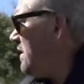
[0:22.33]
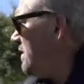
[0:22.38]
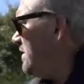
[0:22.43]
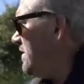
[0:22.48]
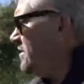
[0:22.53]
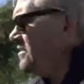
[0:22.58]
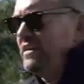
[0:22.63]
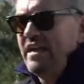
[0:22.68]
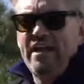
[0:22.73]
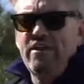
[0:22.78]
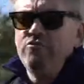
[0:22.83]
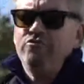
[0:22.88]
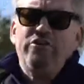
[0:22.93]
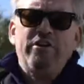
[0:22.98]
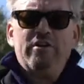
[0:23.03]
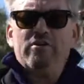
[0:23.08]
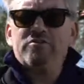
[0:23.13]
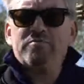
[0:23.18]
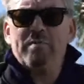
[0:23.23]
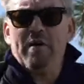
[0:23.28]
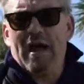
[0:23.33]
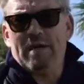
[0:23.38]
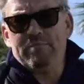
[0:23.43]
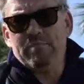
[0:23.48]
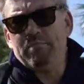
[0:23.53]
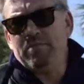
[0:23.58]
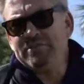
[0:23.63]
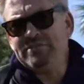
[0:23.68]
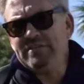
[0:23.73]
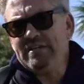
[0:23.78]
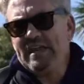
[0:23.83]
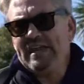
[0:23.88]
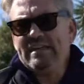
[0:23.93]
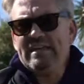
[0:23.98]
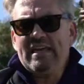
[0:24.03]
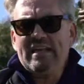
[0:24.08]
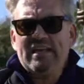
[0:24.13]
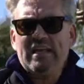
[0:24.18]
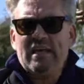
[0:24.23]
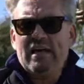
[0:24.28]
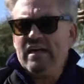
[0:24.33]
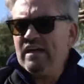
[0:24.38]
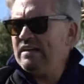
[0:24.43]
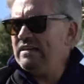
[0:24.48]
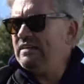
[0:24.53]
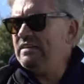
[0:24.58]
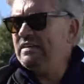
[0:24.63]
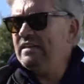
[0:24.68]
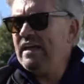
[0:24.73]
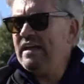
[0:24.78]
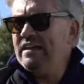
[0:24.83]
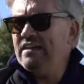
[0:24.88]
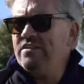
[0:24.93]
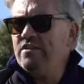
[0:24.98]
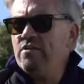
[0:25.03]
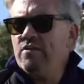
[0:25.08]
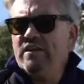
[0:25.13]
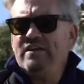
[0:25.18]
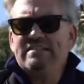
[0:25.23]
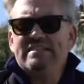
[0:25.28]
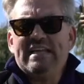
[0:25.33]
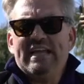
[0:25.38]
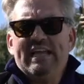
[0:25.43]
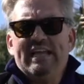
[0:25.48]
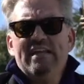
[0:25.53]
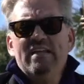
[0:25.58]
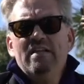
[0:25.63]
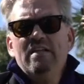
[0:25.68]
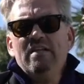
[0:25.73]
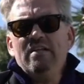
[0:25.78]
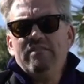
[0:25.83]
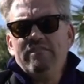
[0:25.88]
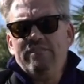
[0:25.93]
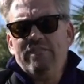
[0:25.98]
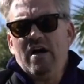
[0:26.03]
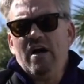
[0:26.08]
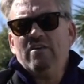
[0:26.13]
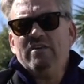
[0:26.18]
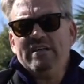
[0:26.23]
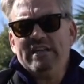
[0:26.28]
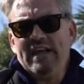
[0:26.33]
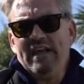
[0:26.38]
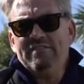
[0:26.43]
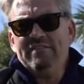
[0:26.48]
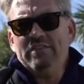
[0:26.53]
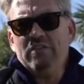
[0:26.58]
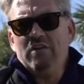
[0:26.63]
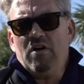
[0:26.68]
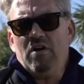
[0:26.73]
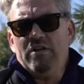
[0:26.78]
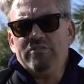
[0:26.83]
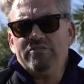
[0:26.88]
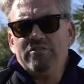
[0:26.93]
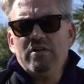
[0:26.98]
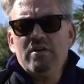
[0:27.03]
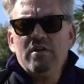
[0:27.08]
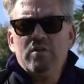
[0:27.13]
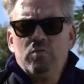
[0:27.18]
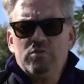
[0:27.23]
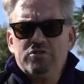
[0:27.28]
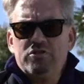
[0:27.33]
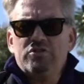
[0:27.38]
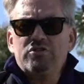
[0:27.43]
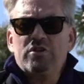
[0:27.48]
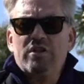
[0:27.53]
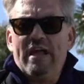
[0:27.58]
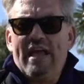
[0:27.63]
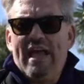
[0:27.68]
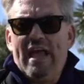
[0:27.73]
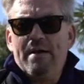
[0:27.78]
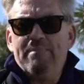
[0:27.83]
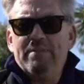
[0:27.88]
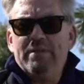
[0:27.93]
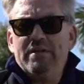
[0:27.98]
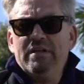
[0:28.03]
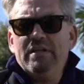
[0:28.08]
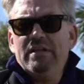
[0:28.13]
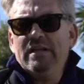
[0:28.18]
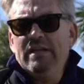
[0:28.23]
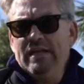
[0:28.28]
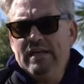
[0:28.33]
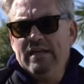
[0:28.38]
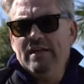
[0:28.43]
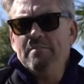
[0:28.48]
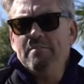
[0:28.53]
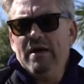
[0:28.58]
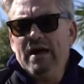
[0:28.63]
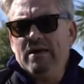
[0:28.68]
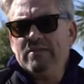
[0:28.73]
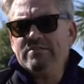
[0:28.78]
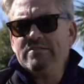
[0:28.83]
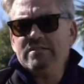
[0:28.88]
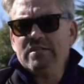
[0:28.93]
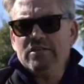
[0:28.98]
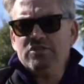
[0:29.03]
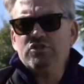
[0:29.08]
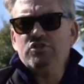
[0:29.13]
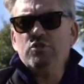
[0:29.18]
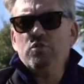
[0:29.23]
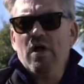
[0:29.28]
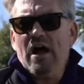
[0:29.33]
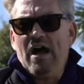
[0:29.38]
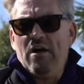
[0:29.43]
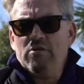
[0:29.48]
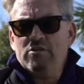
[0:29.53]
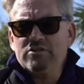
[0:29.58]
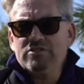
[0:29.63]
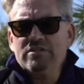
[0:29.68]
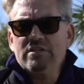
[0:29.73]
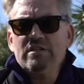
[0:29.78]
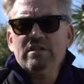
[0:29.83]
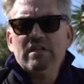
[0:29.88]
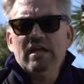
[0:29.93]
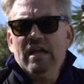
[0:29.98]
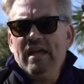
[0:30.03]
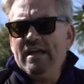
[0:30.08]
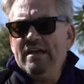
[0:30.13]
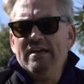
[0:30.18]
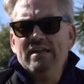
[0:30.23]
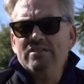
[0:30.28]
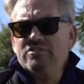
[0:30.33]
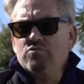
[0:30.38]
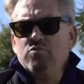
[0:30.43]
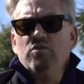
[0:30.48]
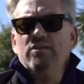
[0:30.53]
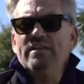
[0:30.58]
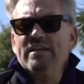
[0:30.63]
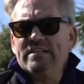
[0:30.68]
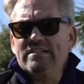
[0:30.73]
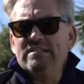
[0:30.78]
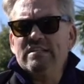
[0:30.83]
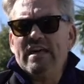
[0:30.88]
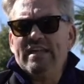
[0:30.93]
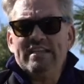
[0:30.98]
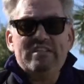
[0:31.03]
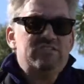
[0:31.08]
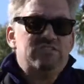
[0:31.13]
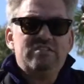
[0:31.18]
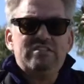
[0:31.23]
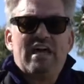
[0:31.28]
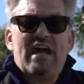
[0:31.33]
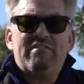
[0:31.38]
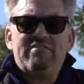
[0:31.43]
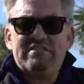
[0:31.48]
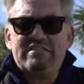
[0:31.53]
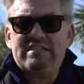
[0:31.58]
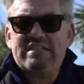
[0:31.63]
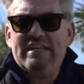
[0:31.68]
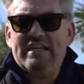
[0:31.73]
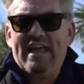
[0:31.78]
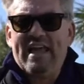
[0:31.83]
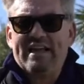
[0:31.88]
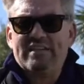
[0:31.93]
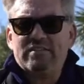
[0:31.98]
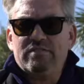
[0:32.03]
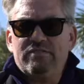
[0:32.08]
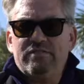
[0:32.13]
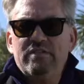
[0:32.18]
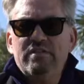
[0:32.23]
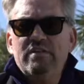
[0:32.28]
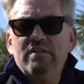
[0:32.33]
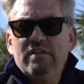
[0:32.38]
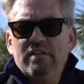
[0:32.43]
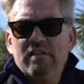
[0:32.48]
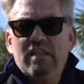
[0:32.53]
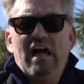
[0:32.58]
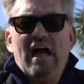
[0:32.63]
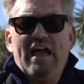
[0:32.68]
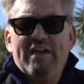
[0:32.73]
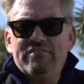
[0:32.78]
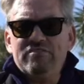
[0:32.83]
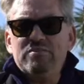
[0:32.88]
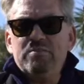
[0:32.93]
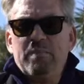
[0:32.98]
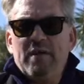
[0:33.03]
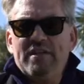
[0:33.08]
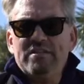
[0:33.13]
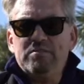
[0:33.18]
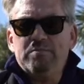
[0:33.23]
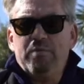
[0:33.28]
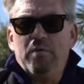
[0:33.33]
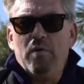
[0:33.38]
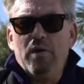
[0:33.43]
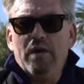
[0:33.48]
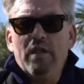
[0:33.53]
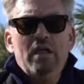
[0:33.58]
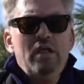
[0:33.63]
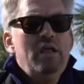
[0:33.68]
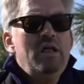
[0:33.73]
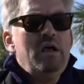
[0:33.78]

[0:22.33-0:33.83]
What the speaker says: The energy here is palpable today, Katie. There is a Falcon Heavy launch, which is going to happen in about 2 hours, and it's really exciting. This is obviously an active live spaceport.